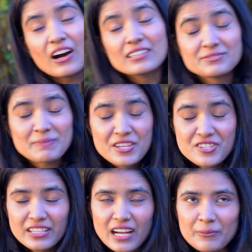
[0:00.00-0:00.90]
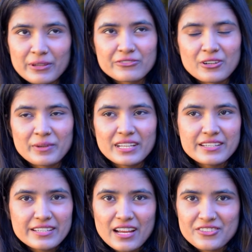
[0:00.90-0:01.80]
especially coming from an
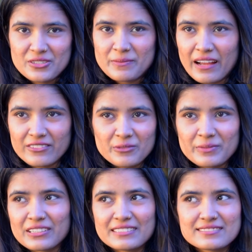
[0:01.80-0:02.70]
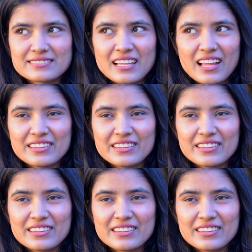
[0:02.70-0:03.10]
international background, because